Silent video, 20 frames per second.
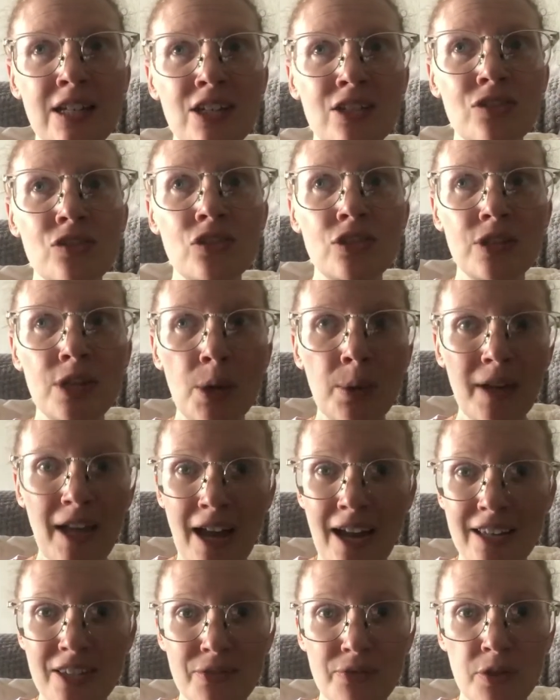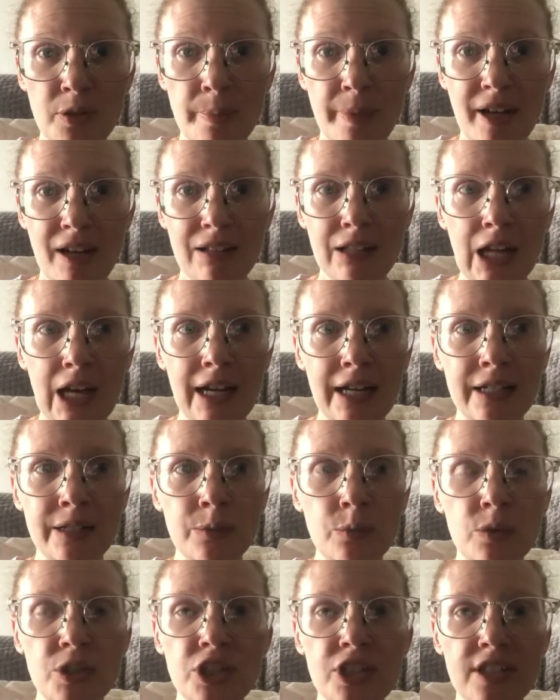So we asked for a PICC line,
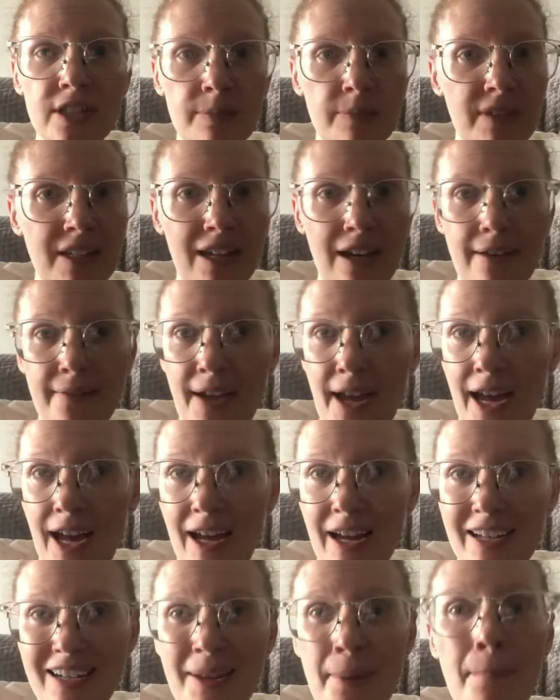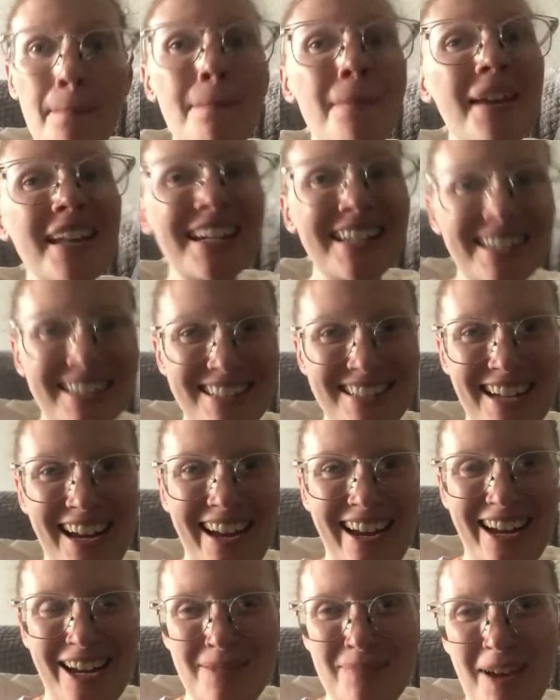which is something I've had many a
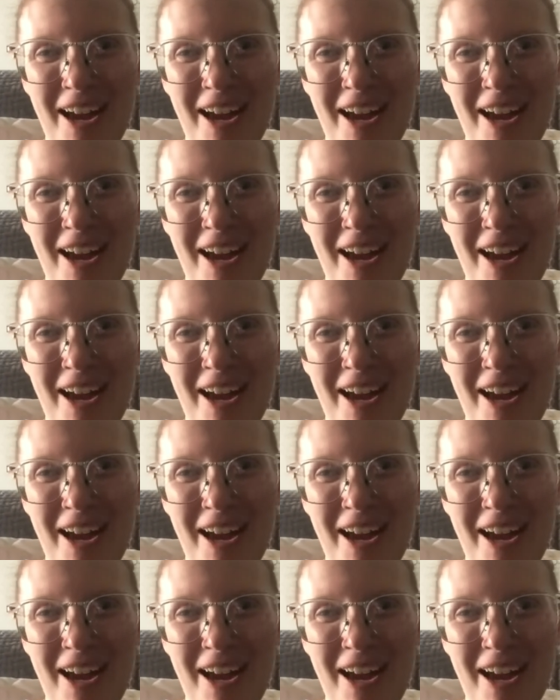time.